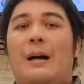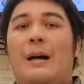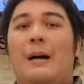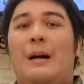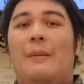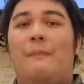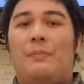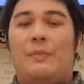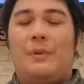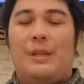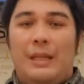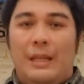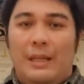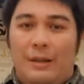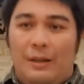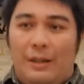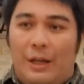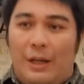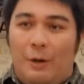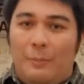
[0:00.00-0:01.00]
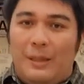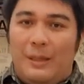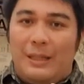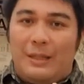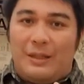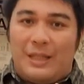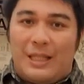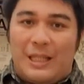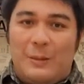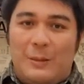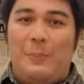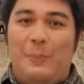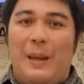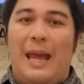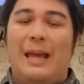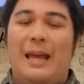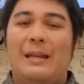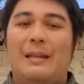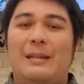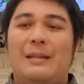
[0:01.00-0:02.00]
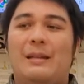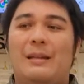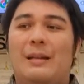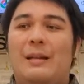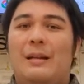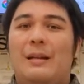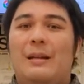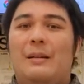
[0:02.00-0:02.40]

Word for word: Um, it'll help me to expand